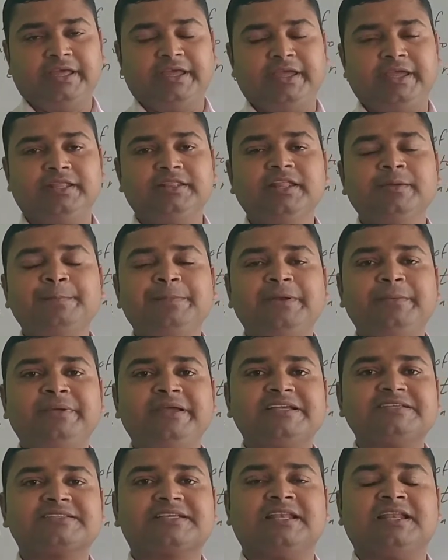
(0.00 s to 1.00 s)
In the
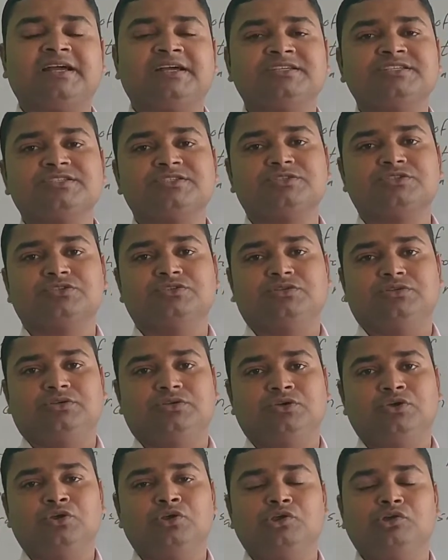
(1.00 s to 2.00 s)
previous class,
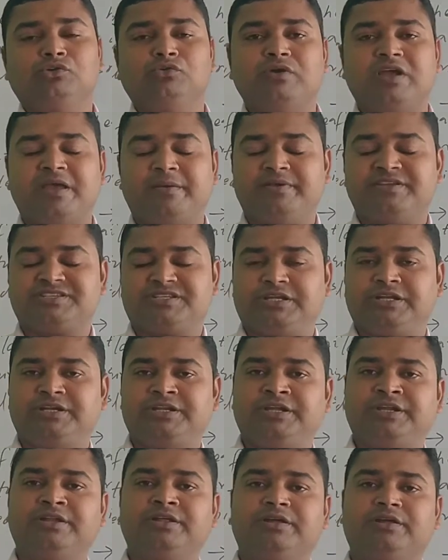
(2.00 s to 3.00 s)
we have
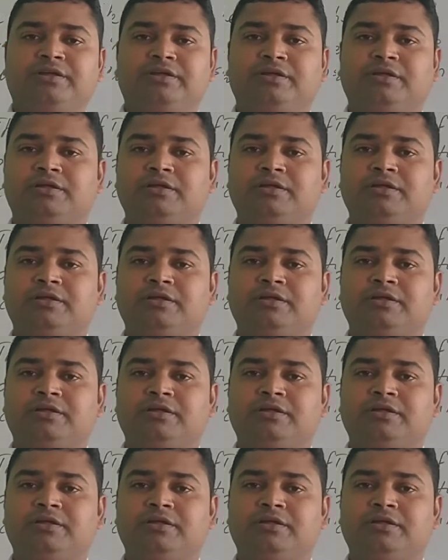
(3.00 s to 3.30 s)
studied